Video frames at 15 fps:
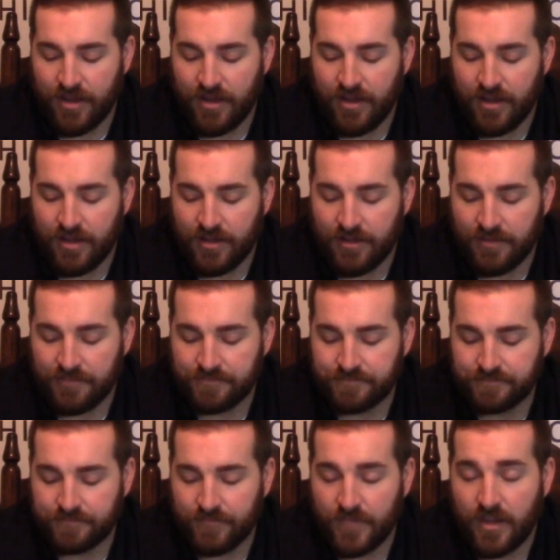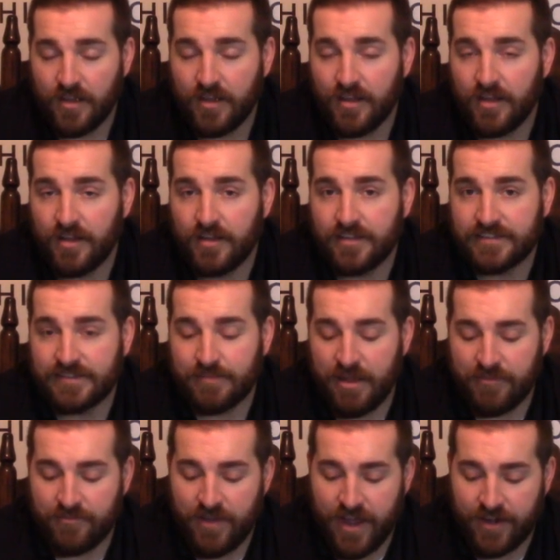a uh,
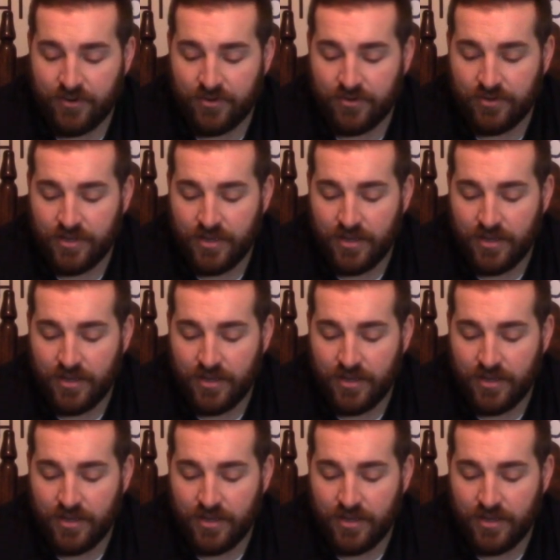semifinal